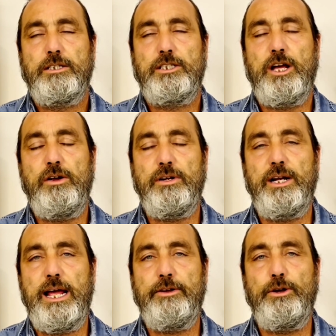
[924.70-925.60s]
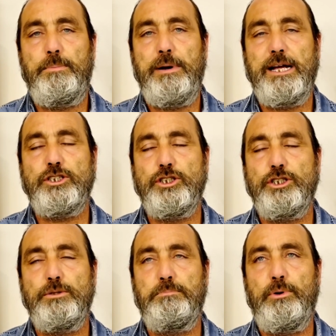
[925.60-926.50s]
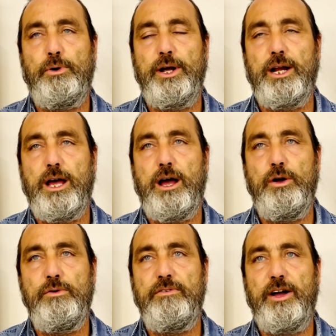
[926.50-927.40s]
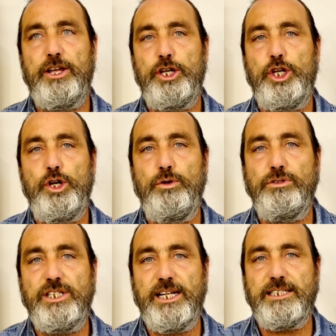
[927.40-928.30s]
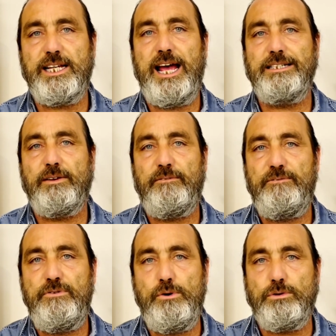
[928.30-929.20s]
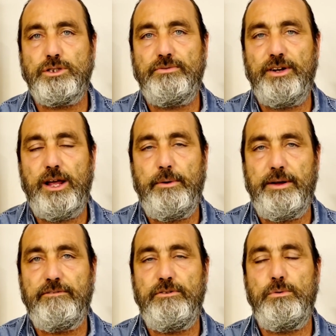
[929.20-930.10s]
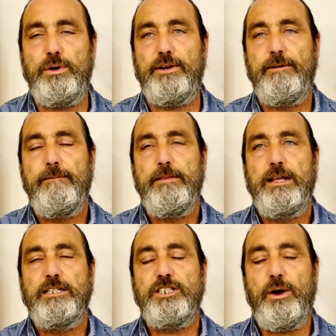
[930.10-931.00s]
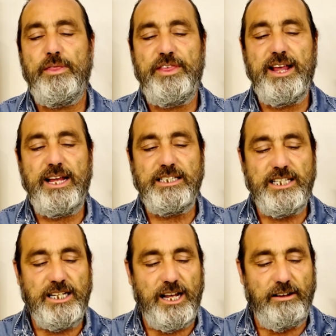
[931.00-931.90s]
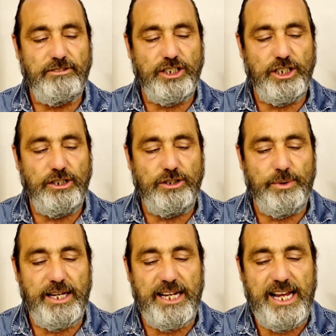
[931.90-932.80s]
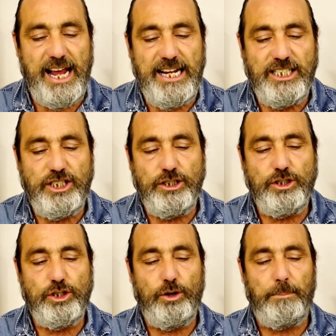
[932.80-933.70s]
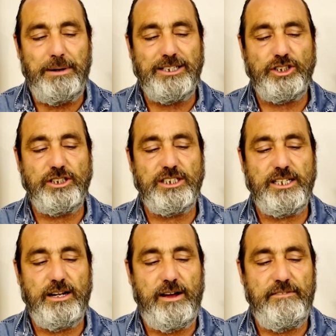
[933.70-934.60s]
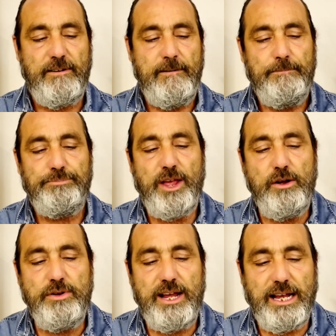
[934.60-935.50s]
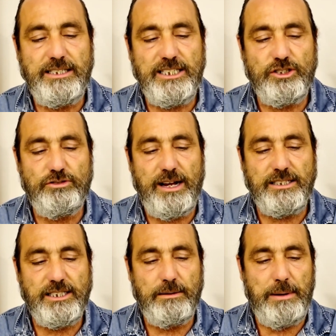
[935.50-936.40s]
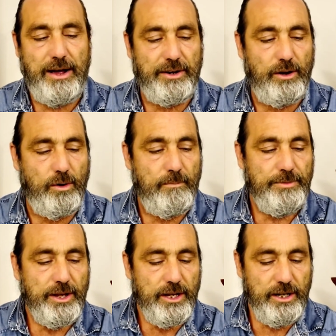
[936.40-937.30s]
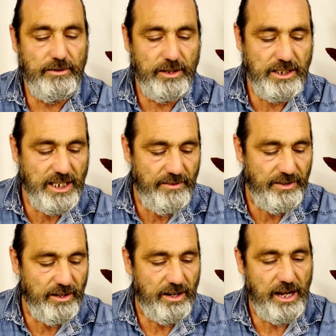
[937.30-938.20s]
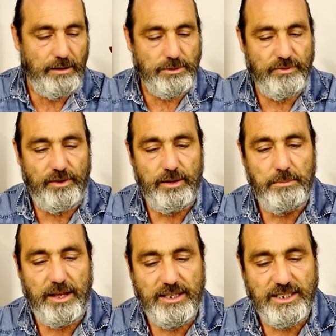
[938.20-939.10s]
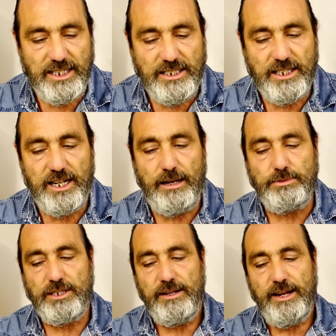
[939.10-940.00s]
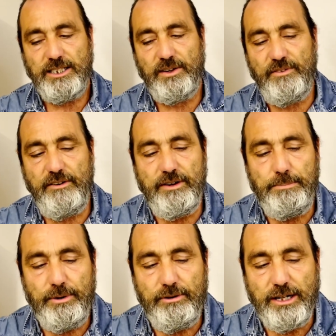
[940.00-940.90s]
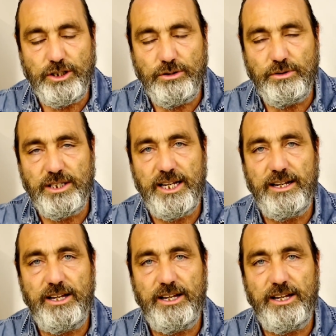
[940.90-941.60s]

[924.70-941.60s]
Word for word: Don't allow your passion to boil over. Use it as a force for going forward. So I think it's encouraging you to engage into your passions in life. Don't get distracted about it all. You've got the Seven of Cups followed by the Six of Cups. It's a very progressional thing.